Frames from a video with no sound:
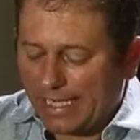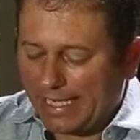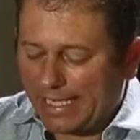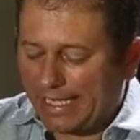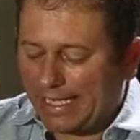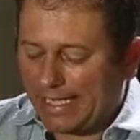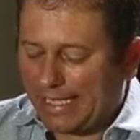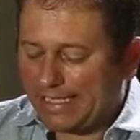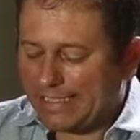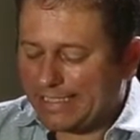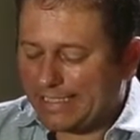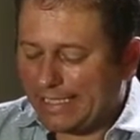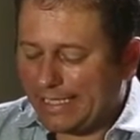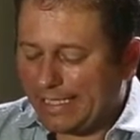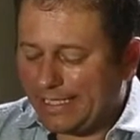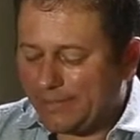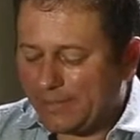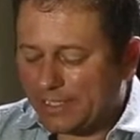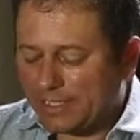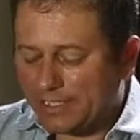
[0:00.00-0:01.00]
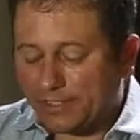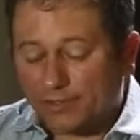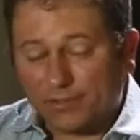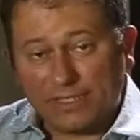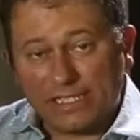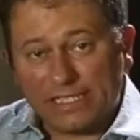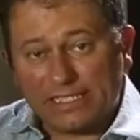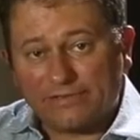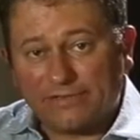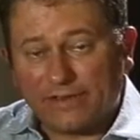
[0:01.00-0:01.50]
It is their limited
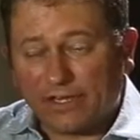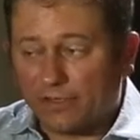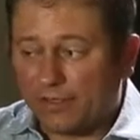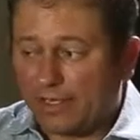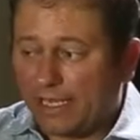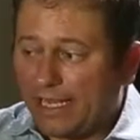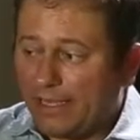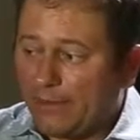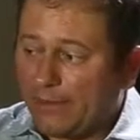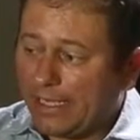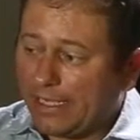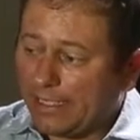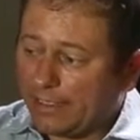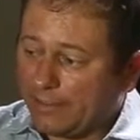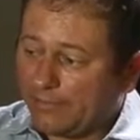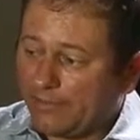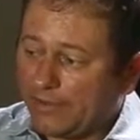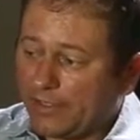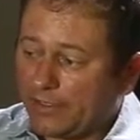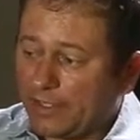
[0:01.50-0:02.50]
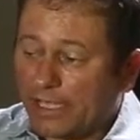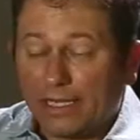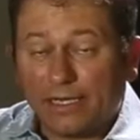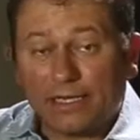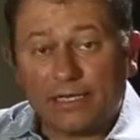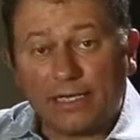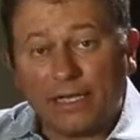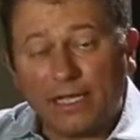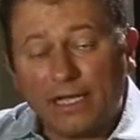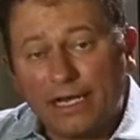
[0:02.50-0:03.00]
release Viognier. We had a Viognier a
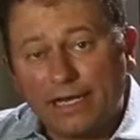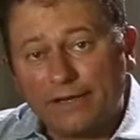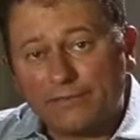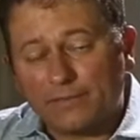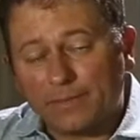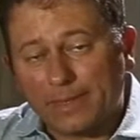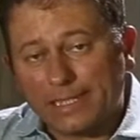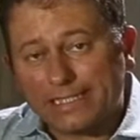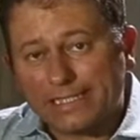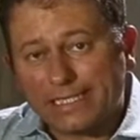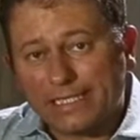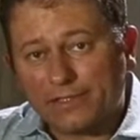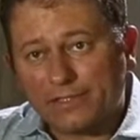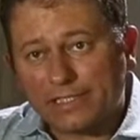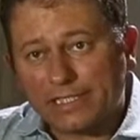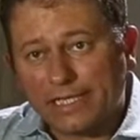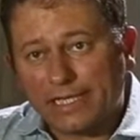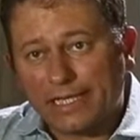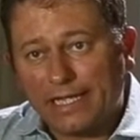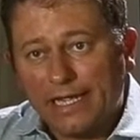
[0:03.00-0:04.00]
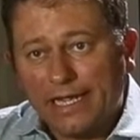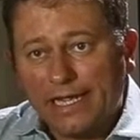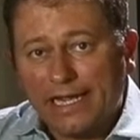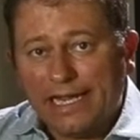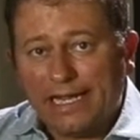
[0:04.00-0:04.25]
little earlier from Excelsior.